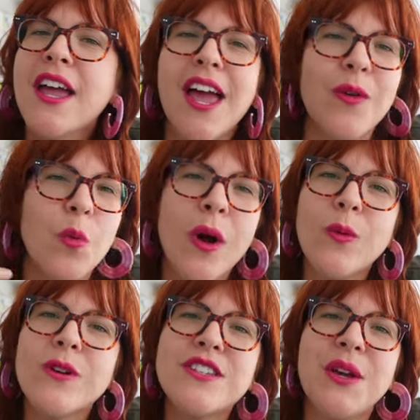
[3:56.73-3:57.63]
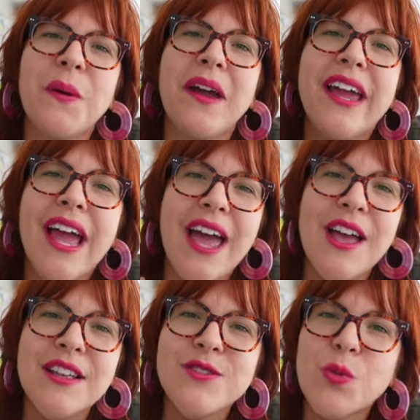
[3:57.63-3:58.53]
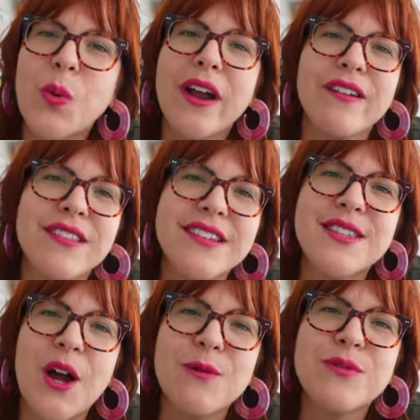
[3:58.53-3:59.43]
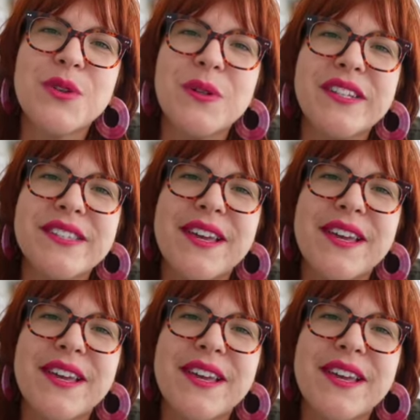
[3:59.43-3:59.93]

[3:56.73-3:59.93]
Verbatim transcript: and what we're doing and where this homeschool is